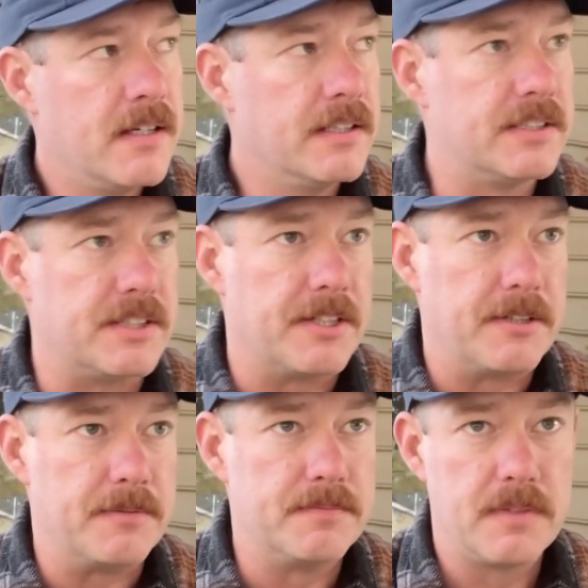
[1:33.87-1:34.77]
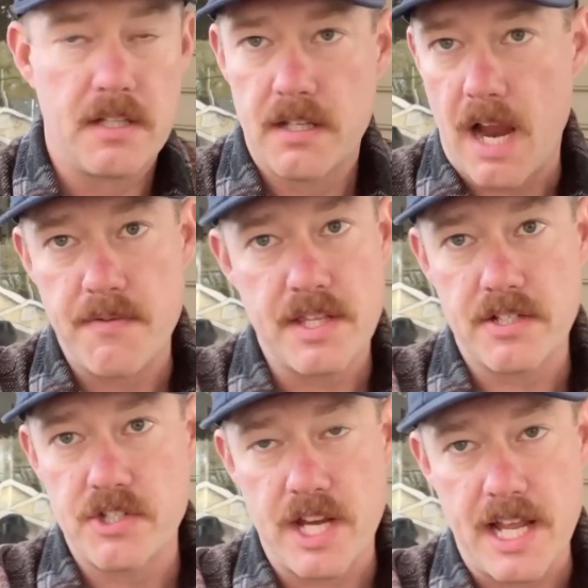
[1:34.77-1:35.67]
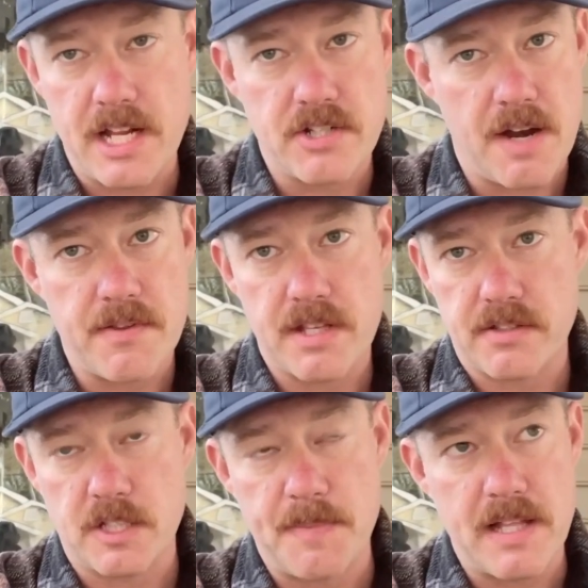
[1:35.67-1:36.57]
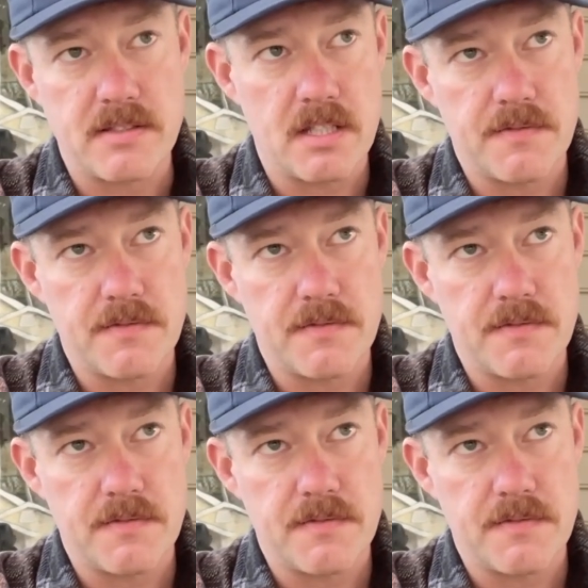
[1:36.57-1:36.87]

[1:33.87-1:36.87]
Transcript: So everything's changed, everything's expensive.